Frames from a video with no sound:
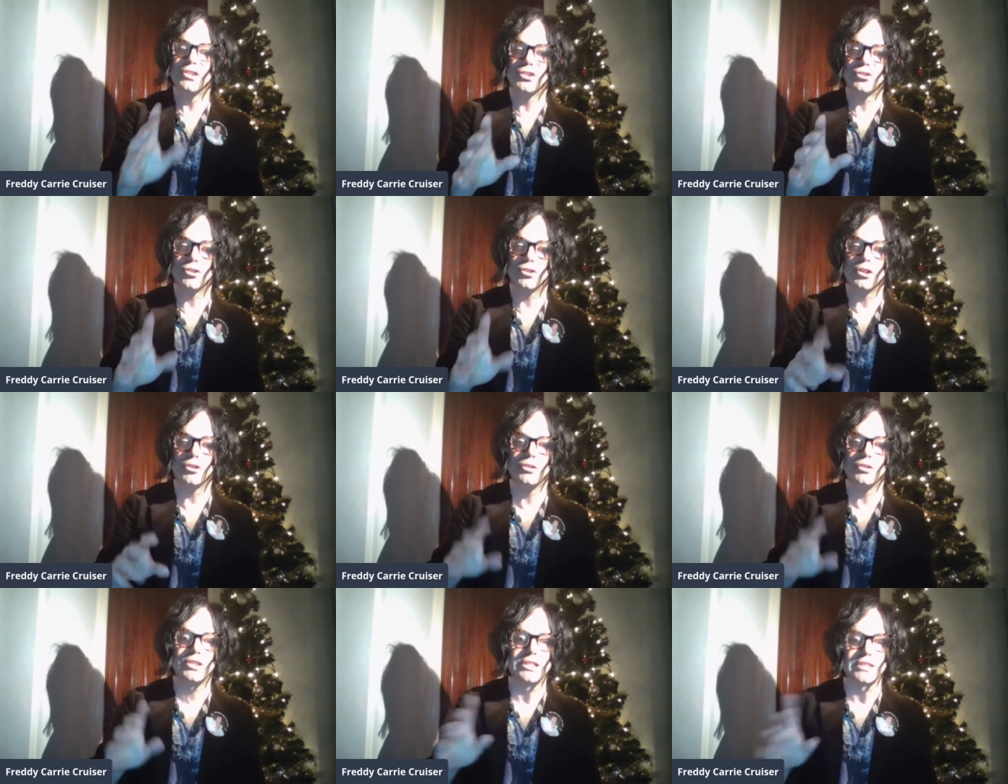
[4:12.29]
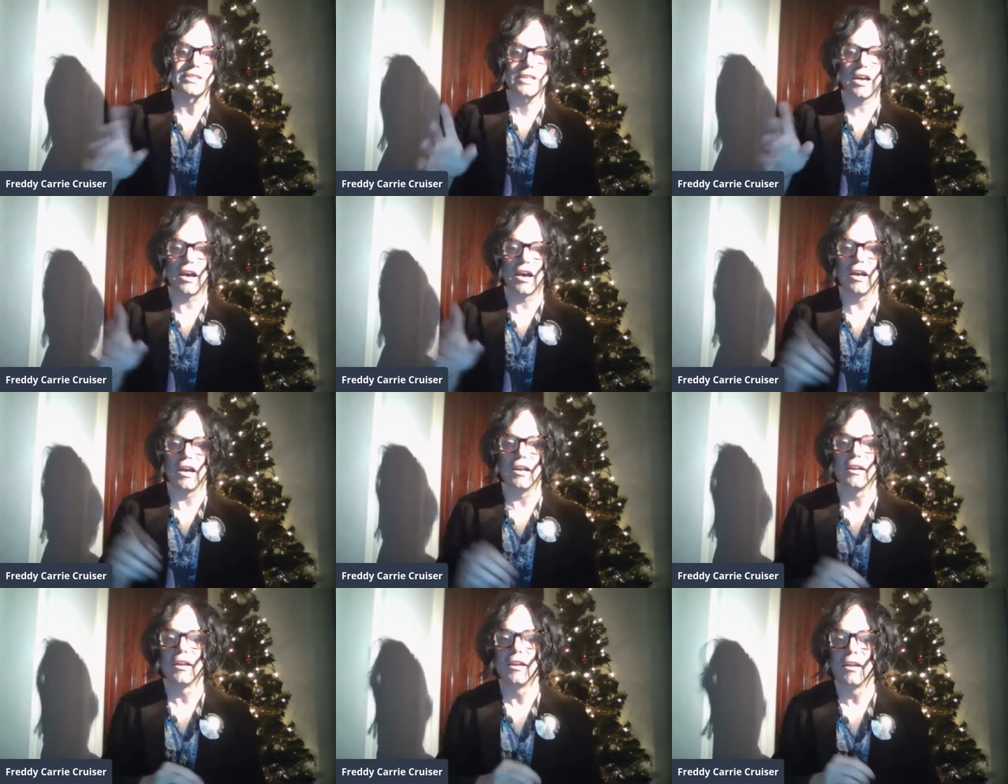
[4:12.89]
is true," she
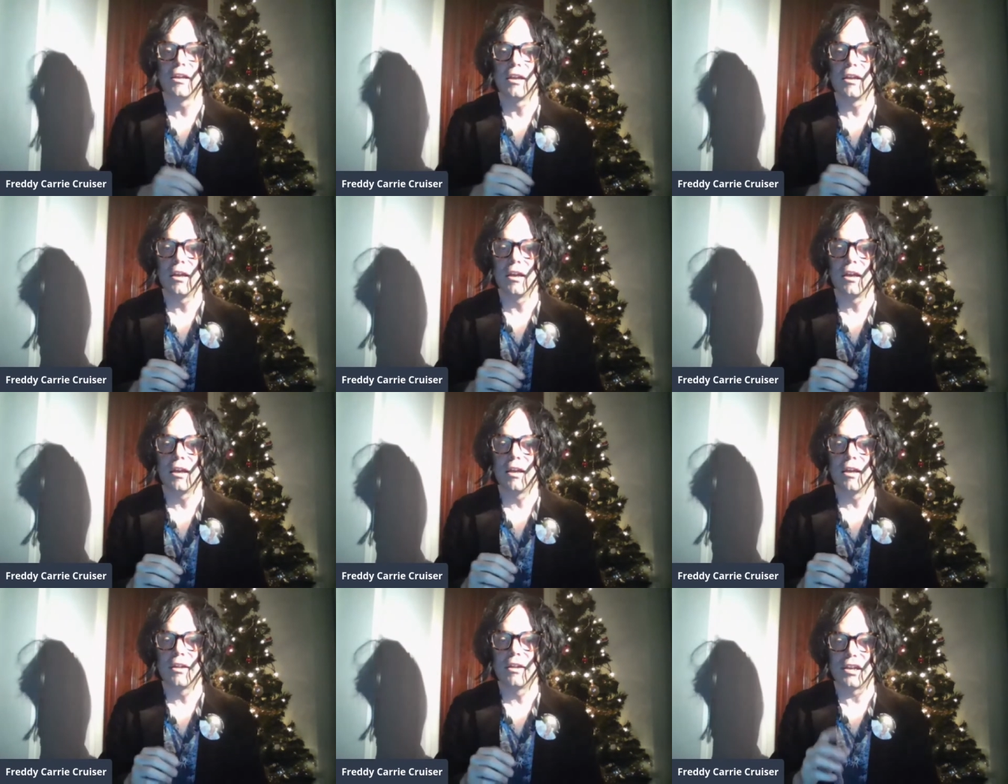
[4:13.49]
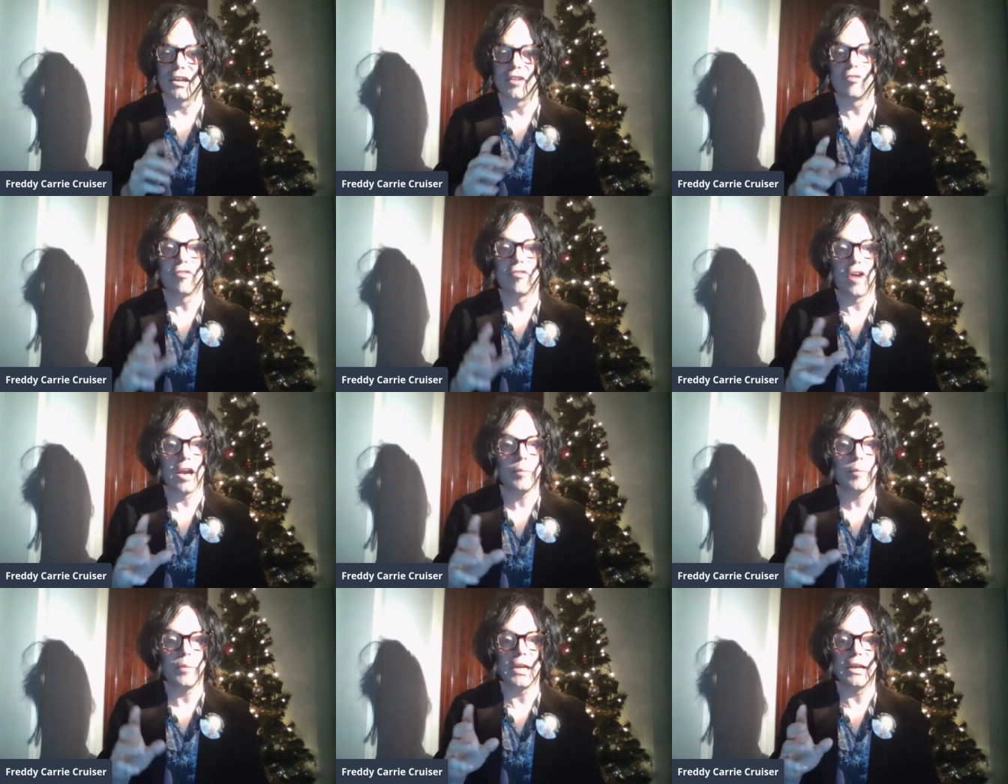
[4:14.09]
sighed, "that you
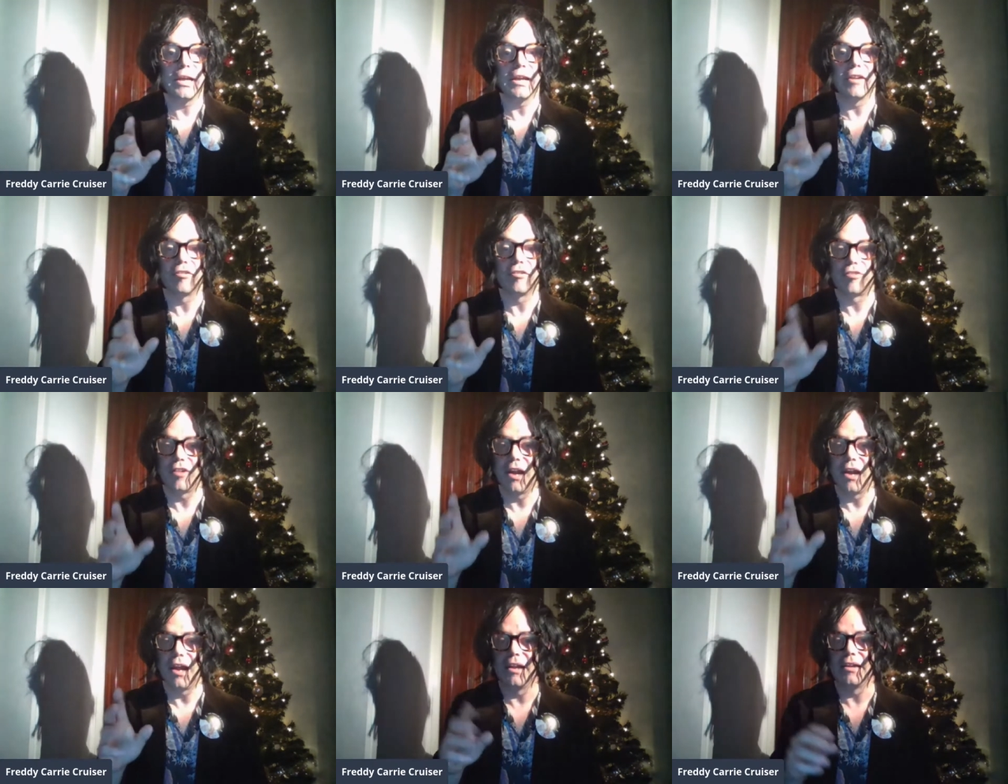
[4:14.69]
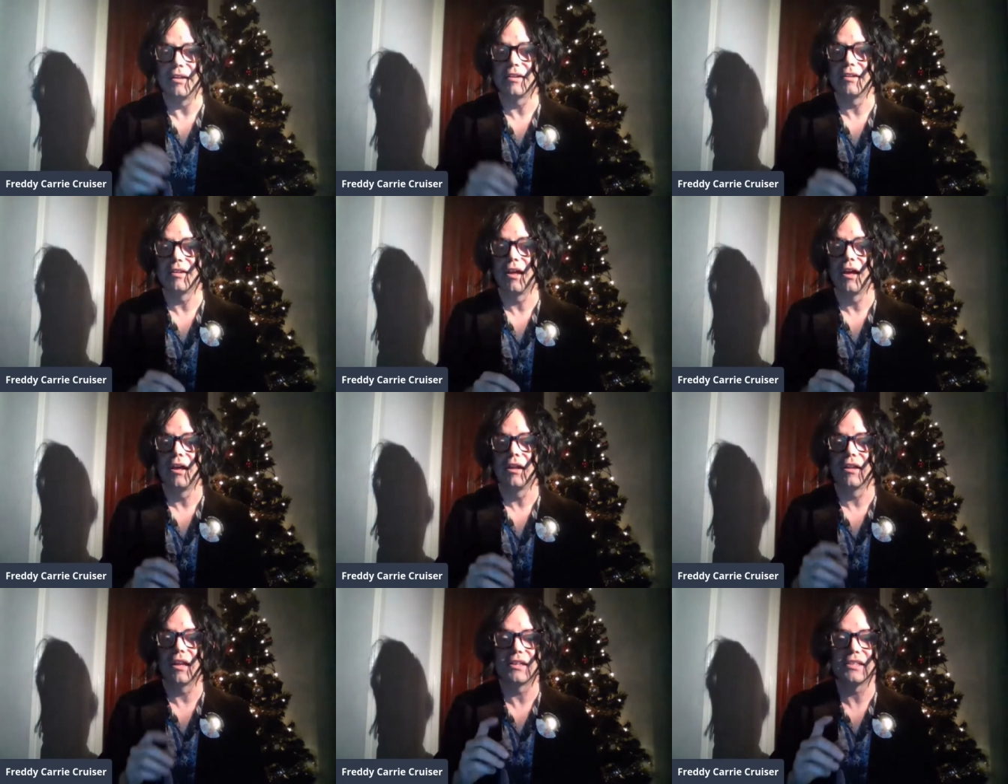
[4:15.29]
find me in a friend,
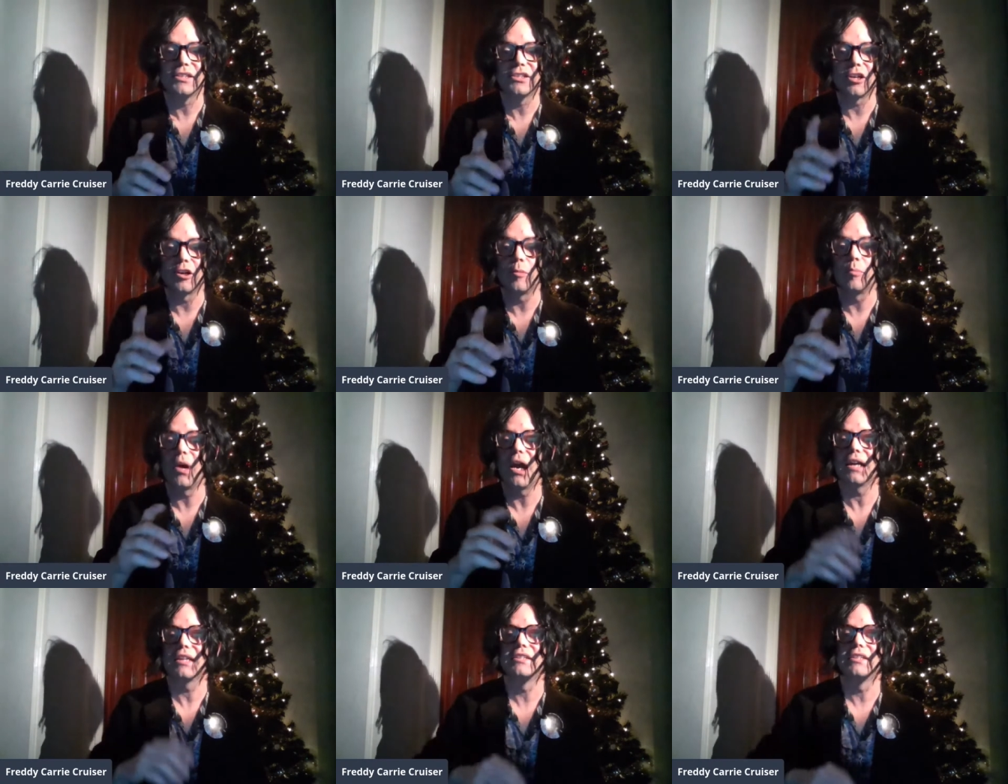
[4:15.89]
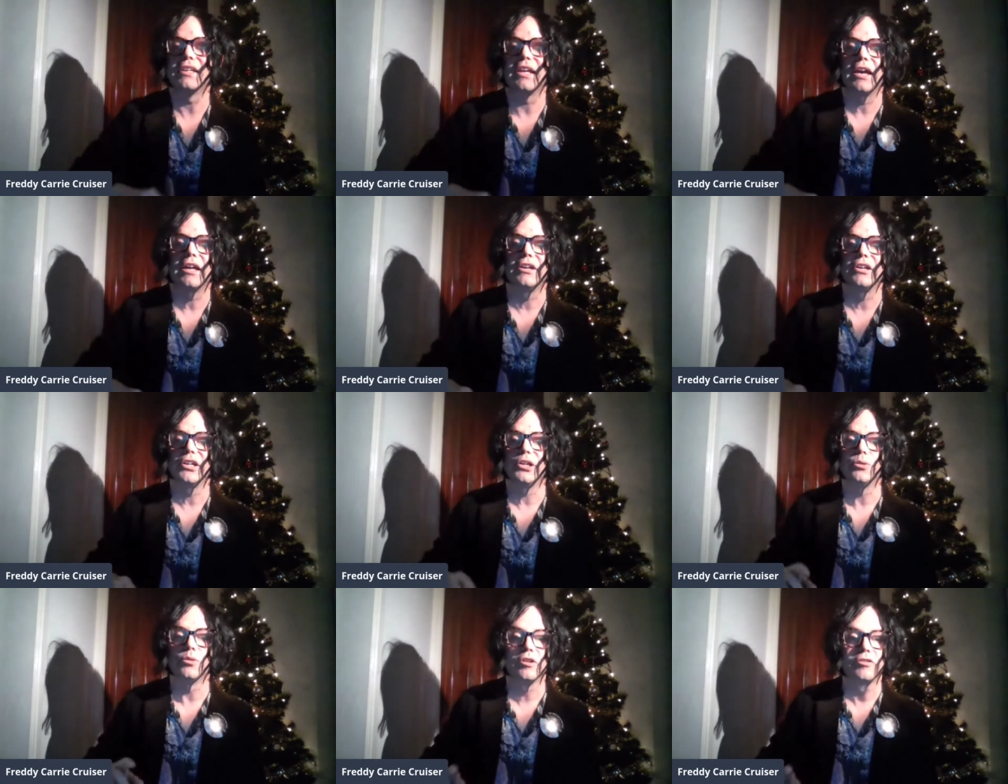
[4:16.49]
let us turn back
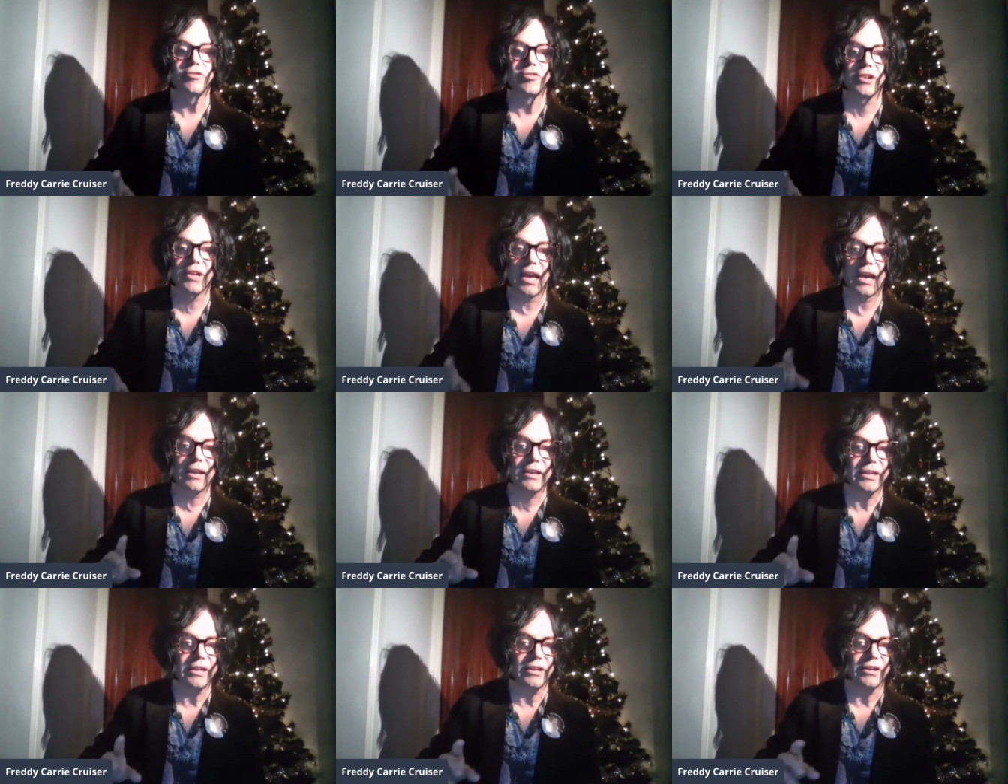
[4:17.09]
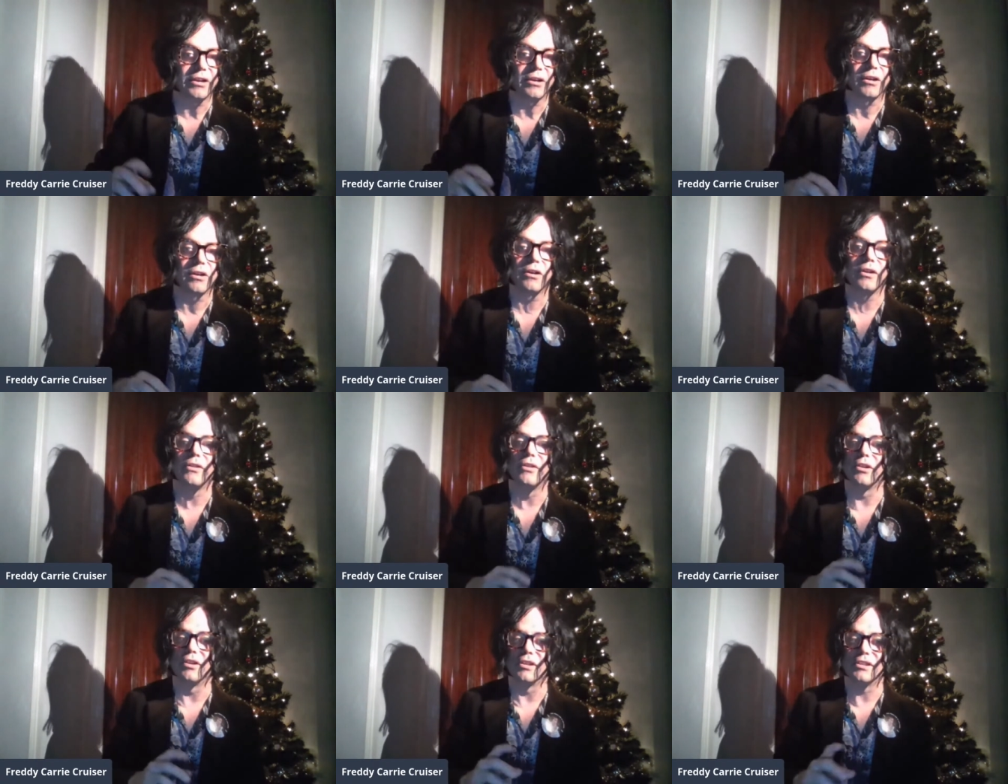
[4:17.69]
together. You will forget here
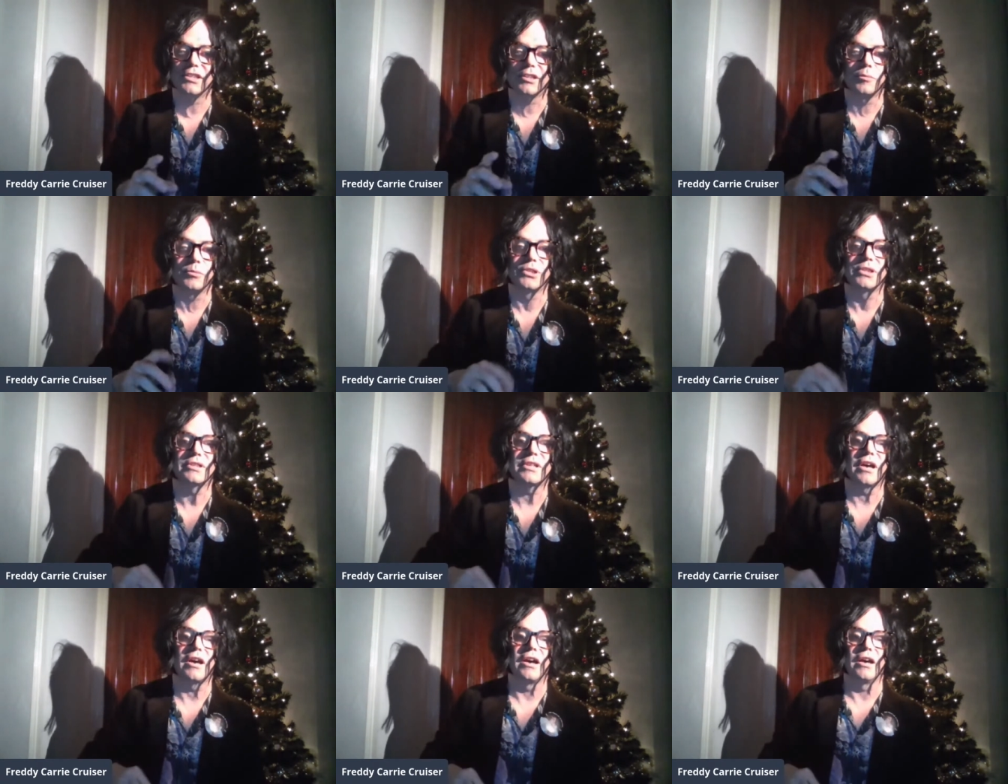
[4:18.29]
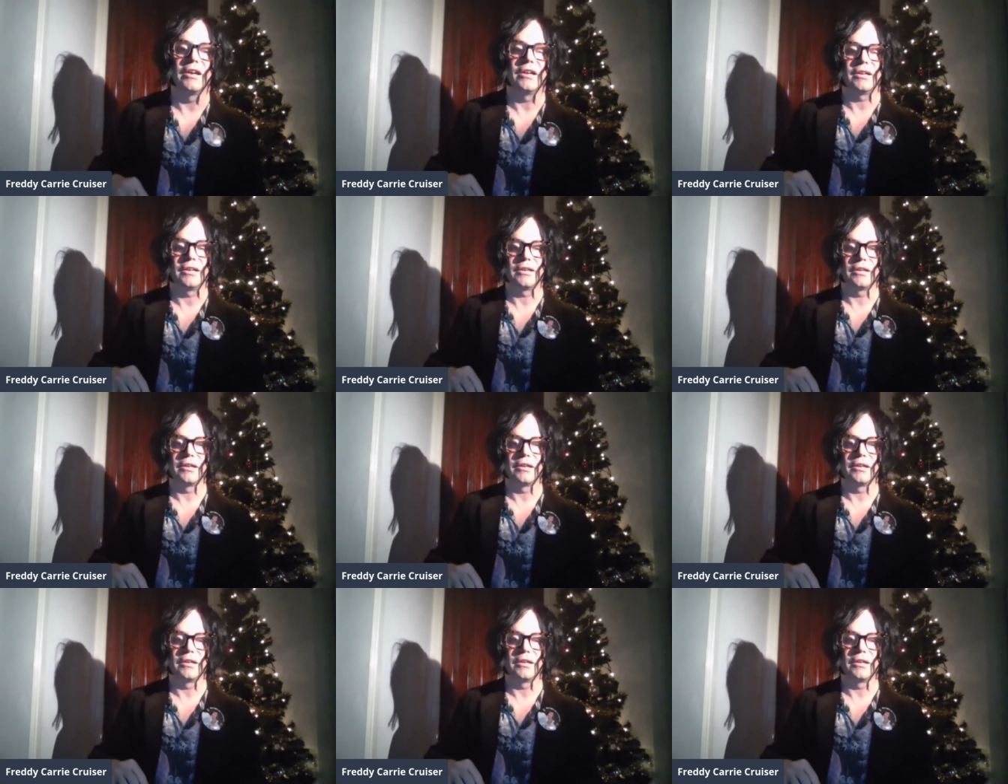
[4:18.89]
under the summer sky."